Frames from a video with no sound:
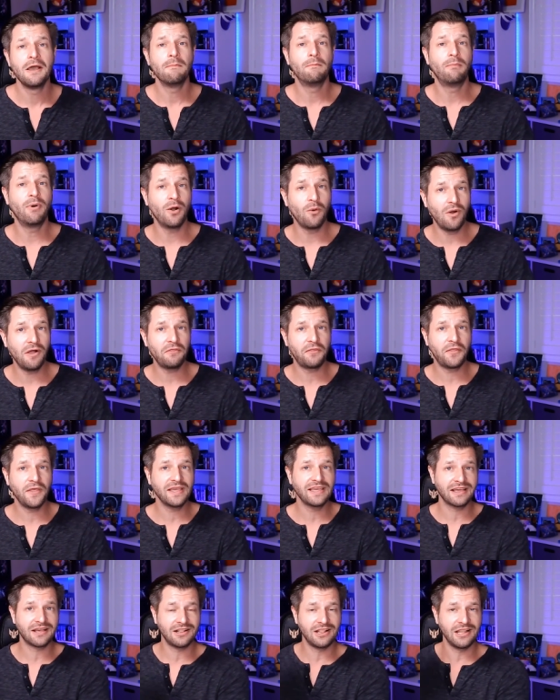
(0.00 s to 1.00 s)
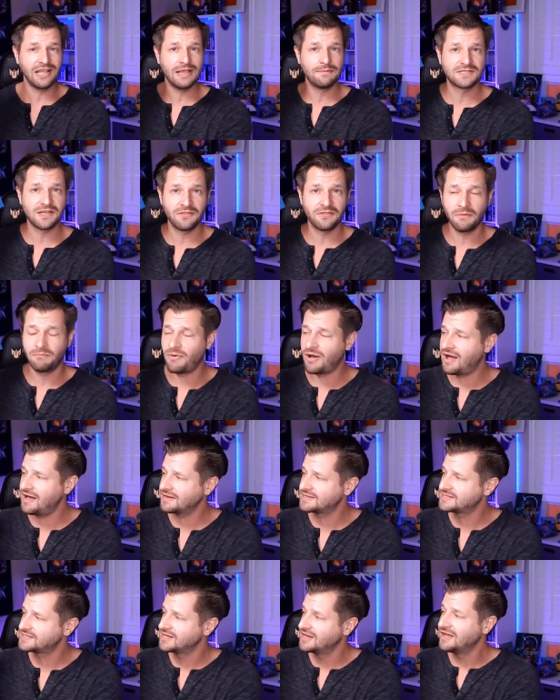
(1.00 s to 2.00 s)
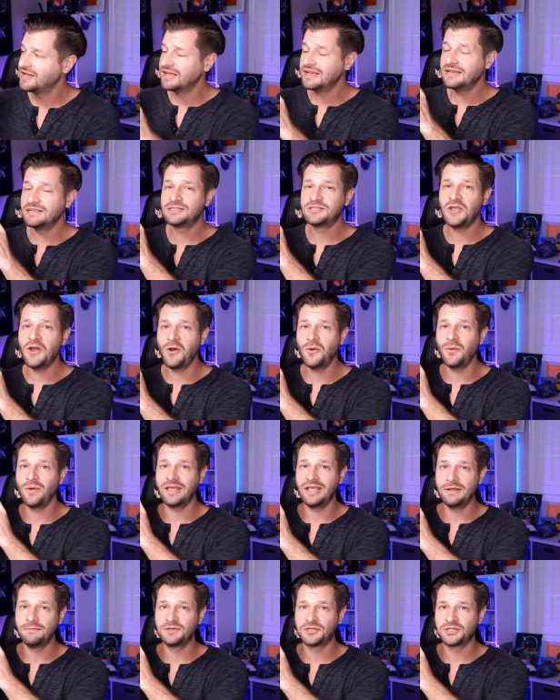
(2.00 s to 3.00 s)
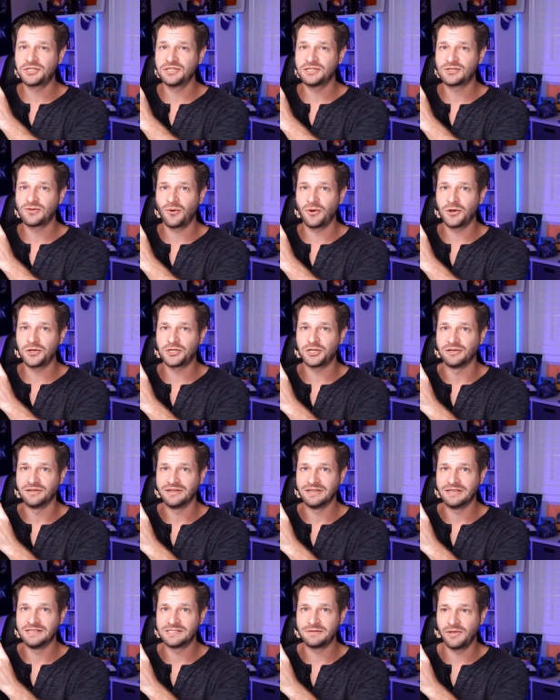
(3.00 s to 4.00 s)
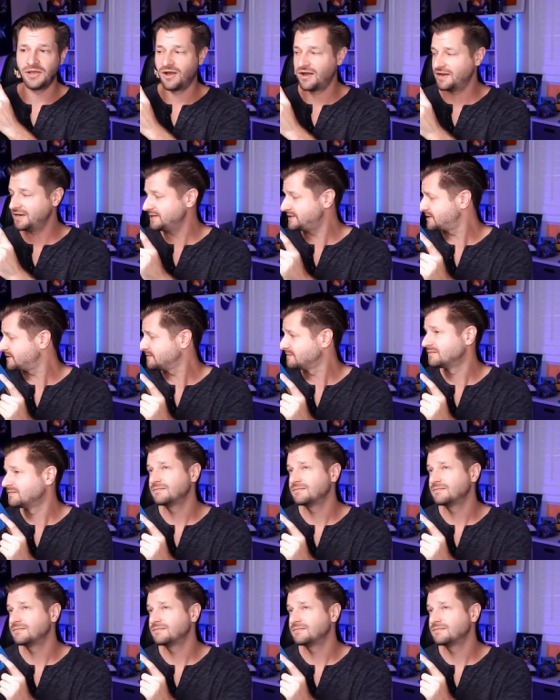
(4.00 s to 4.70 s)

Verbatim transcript: But one thing it claims on the box is no image distortion. And to be honest,